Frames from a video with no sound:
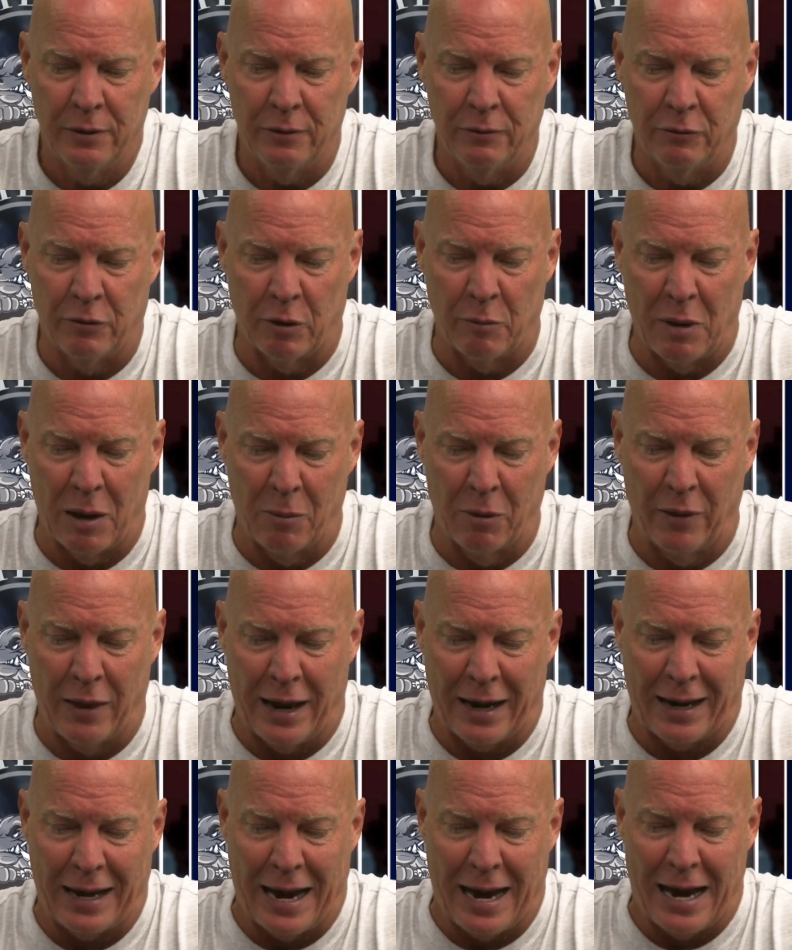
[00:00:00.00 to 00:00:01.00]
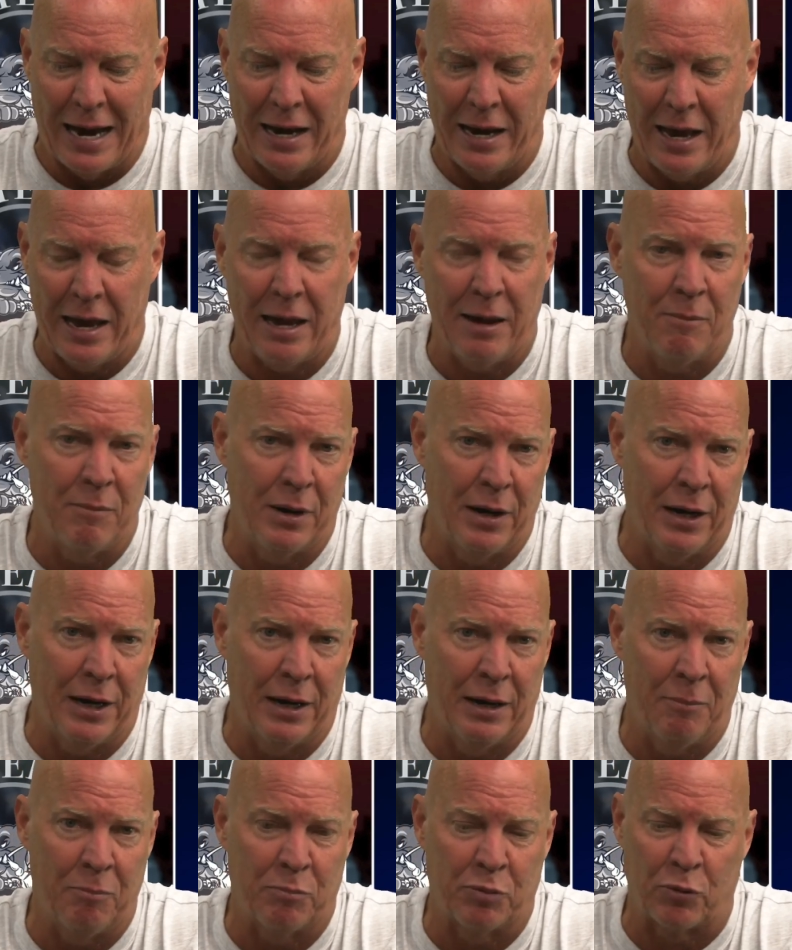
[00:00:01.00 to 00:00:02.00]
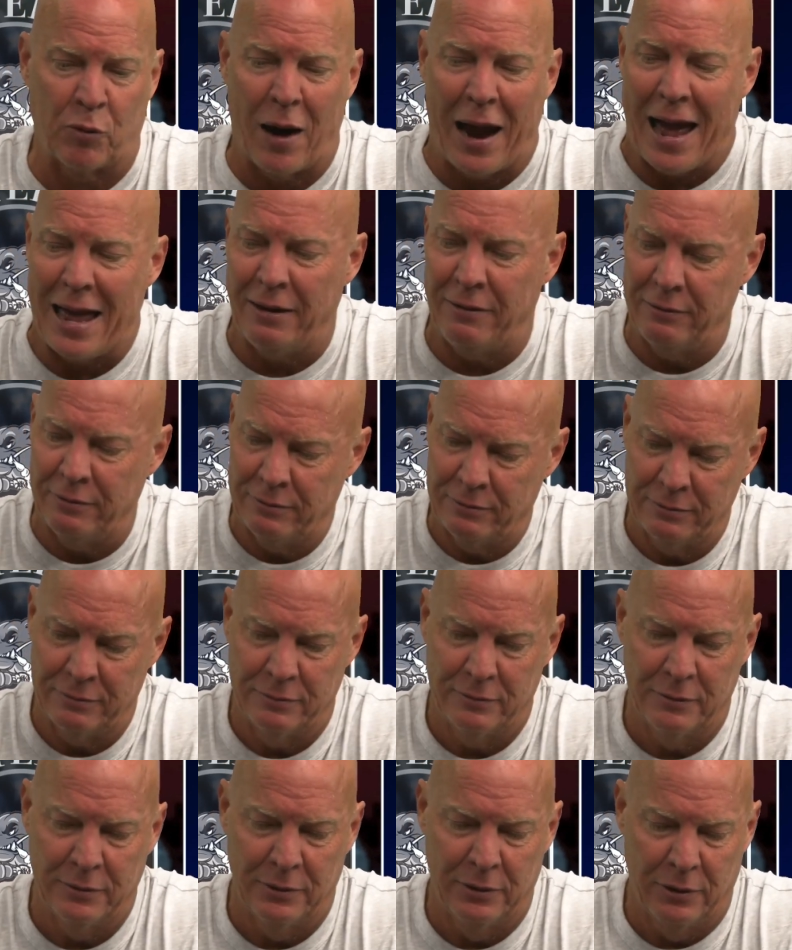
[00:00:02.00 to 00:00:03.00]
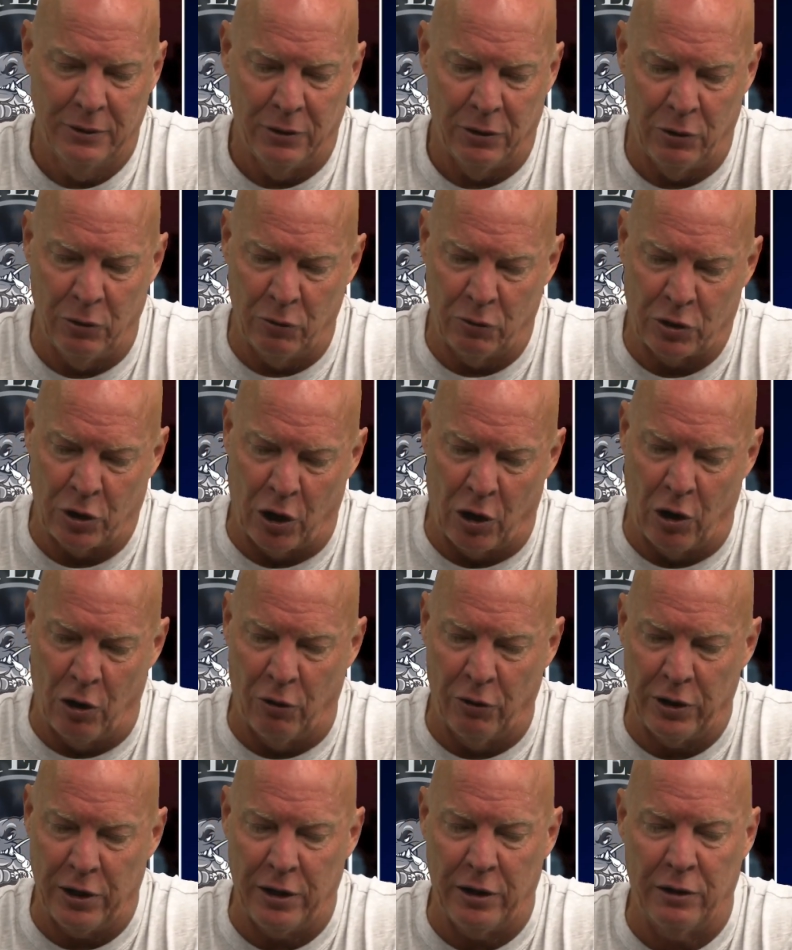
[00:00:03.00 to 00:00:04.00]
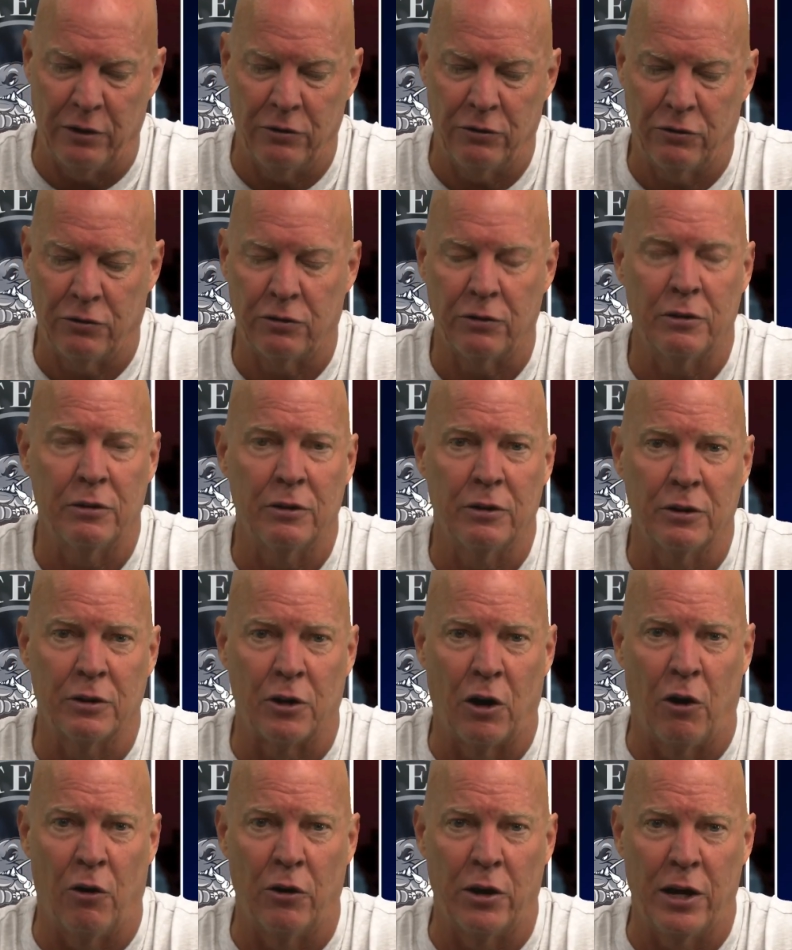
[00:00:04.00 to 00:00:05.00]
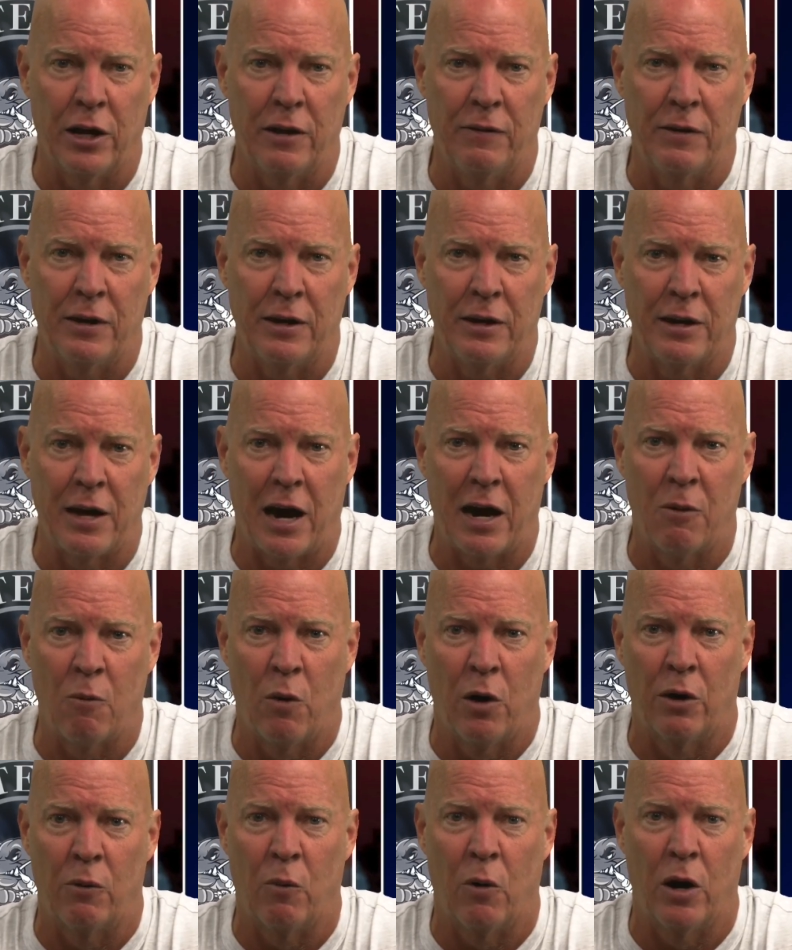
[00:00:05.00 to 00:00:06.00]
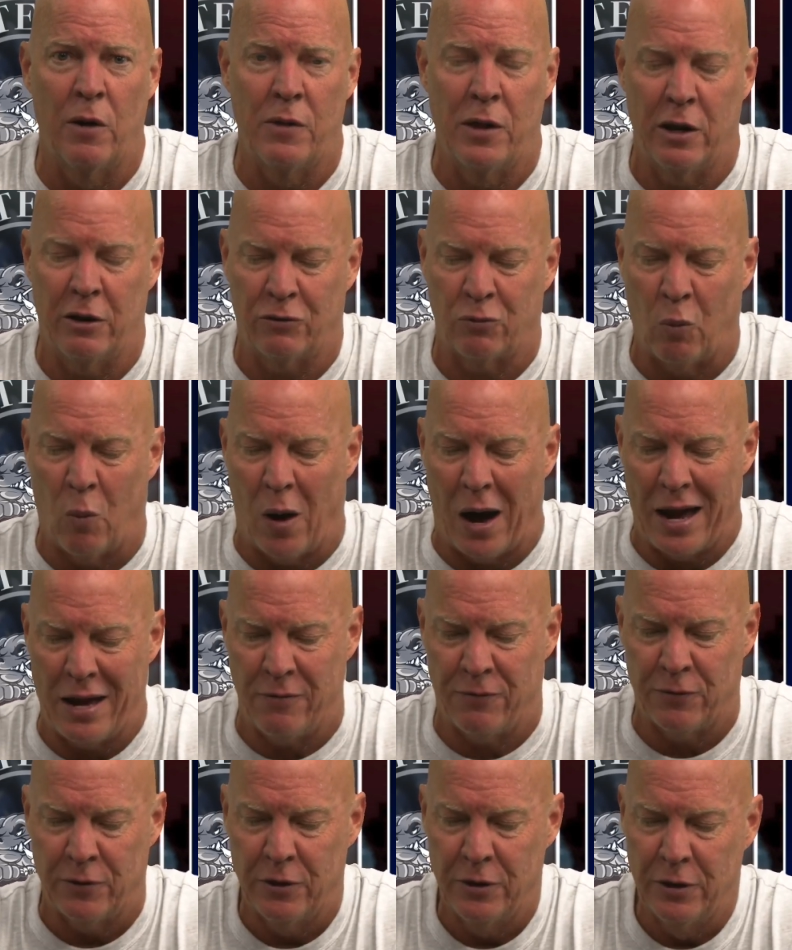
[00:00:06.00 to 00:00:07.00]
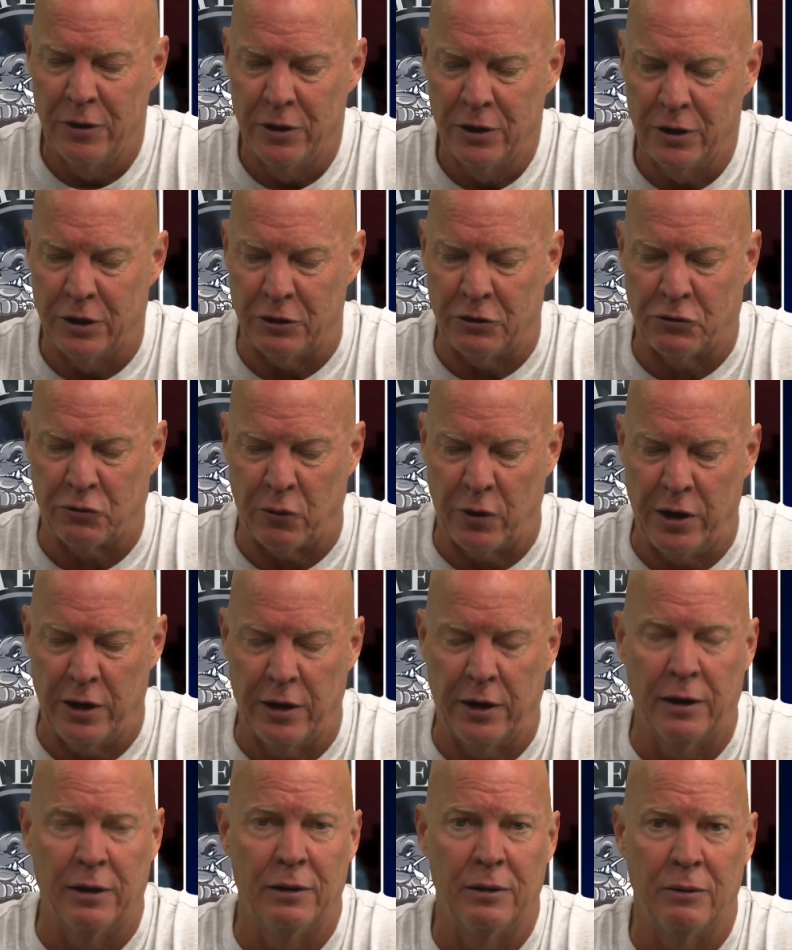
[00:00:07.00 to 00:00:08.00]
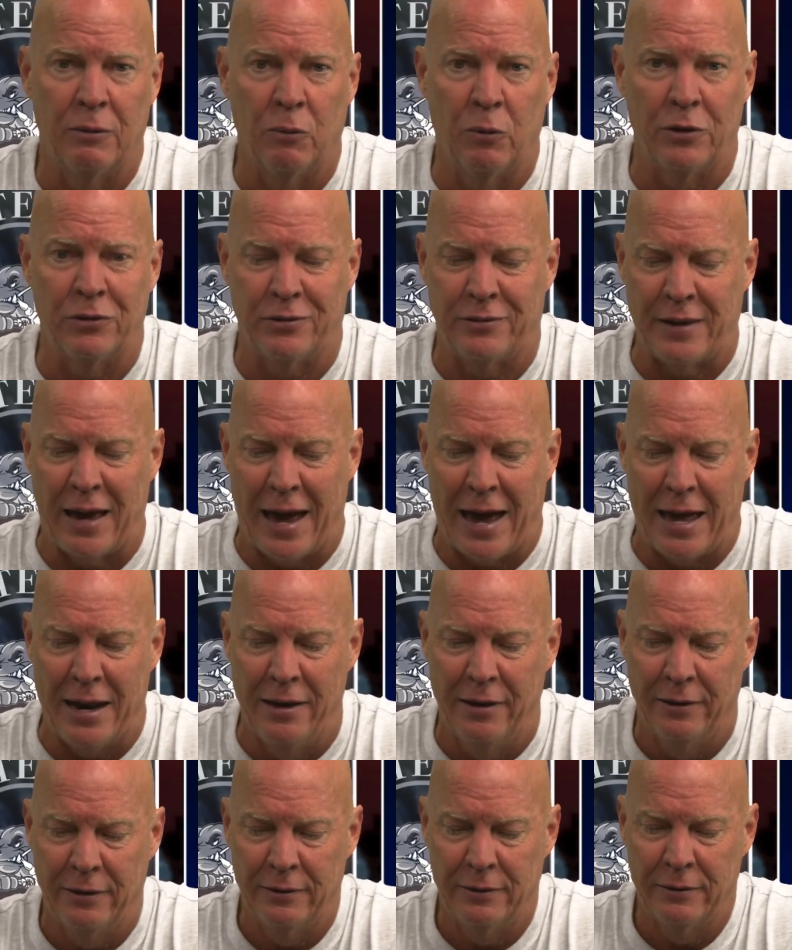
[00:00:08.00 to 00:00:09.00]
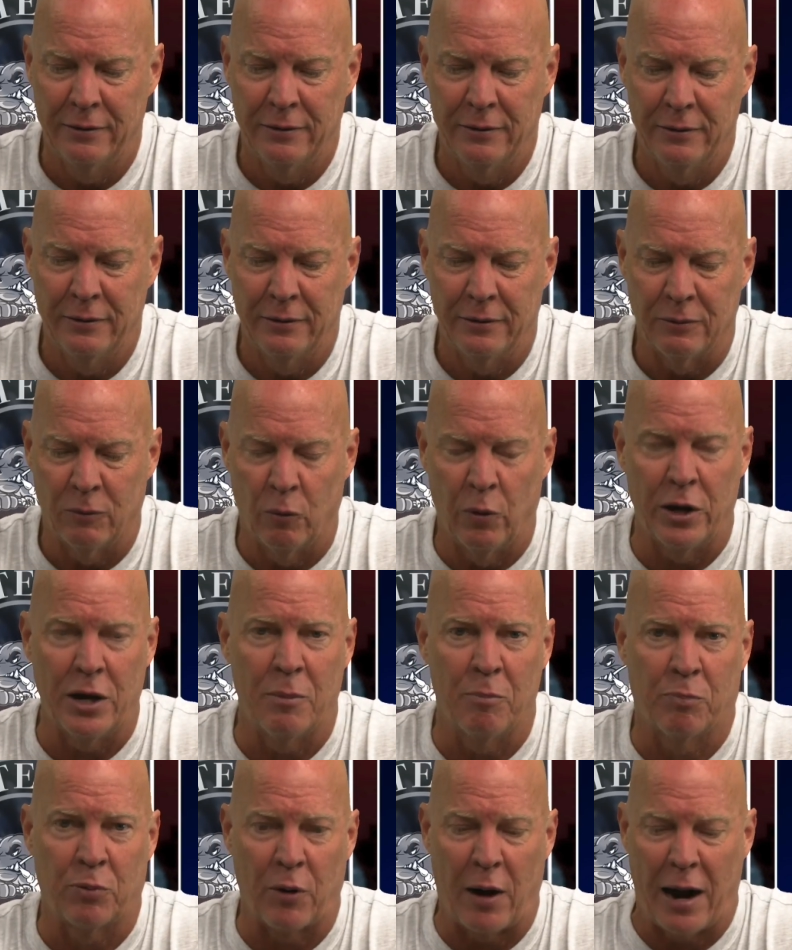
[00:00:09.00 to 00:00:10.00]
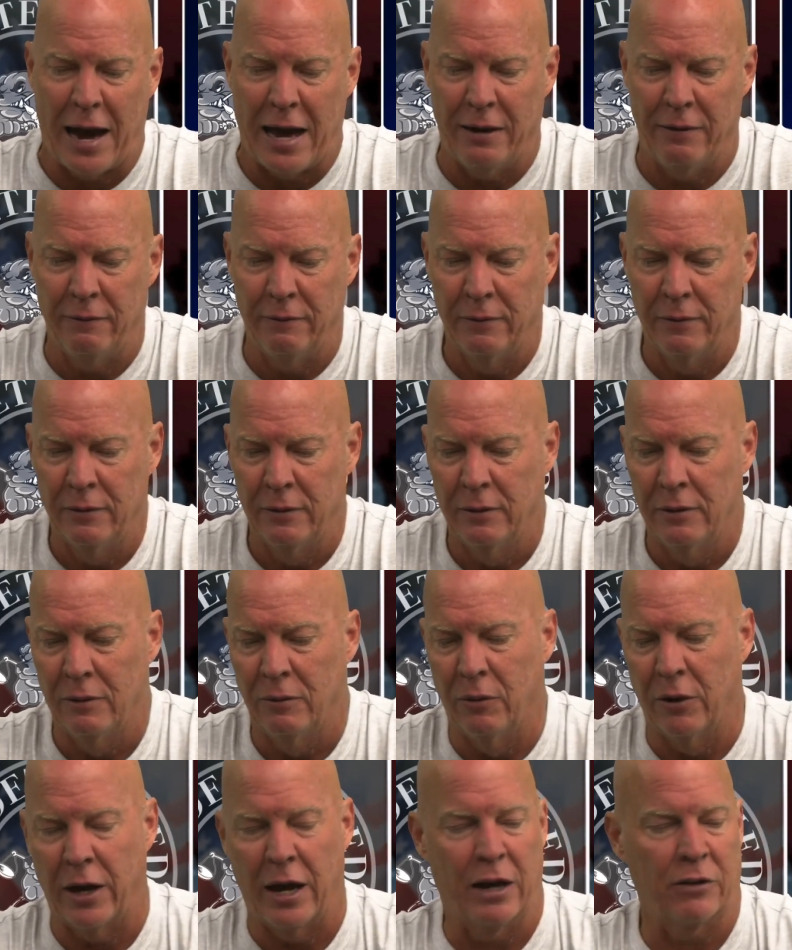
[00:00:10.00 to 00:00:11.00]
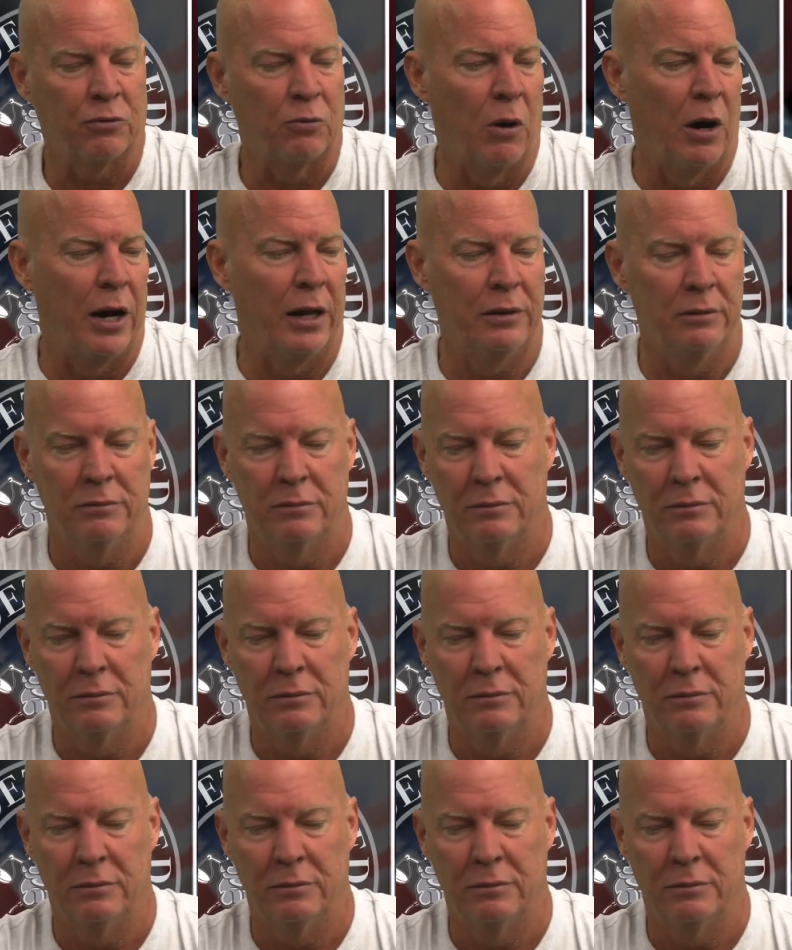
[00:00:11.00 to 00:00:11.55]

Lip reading: You remember that guy named Pratt who called in the 911 that his wife, Katrina, was dead? William Pratt? Well, guess what?